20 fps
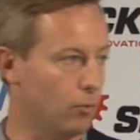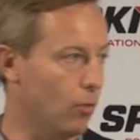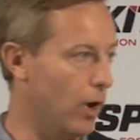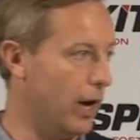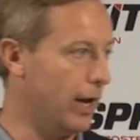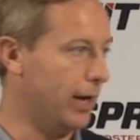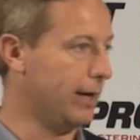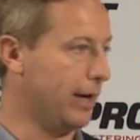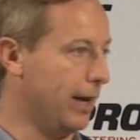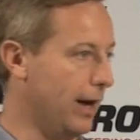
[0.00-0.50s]

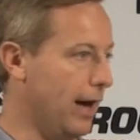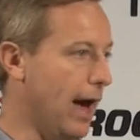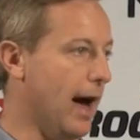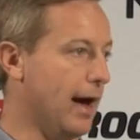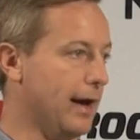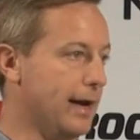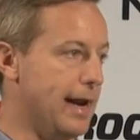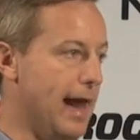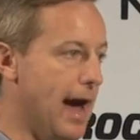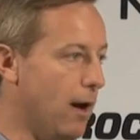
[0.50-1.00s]
what
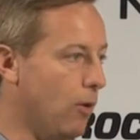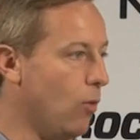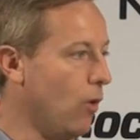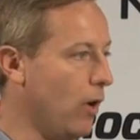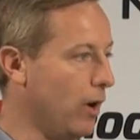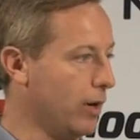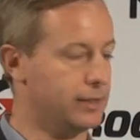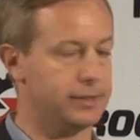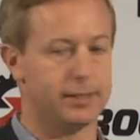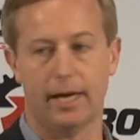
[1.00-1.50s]

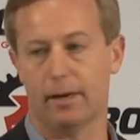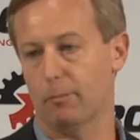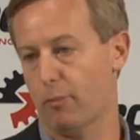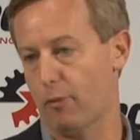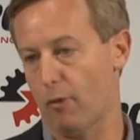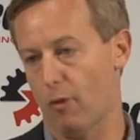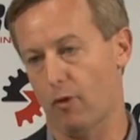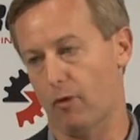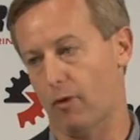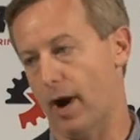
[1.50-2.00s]
networks and
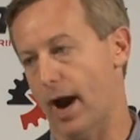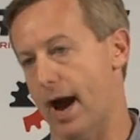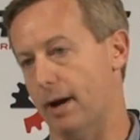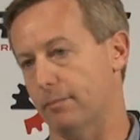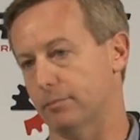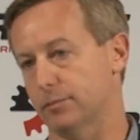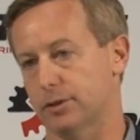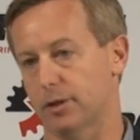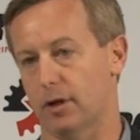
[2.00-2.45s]
programs